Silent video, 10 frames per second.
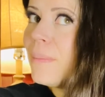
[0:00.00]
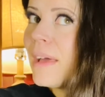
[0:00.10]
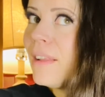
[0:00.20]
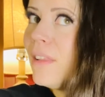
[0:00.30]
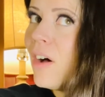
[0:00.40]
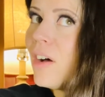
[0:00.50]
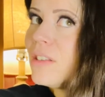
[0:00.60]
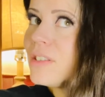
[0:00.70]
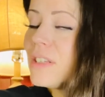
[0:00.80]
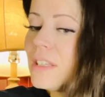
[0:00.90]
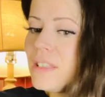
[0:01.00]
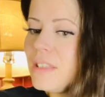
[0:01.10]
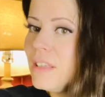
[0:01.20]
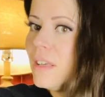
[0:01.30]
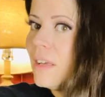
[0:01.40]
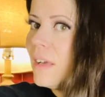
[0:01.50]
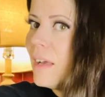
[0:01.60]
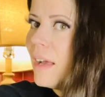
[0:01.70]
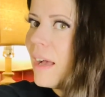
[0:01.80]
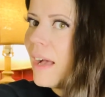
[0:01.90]
a loss because
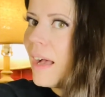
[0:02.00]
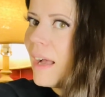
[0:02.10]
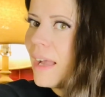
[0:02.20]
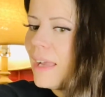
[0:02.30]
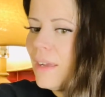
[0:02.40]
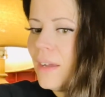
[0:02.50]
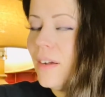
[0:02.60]
I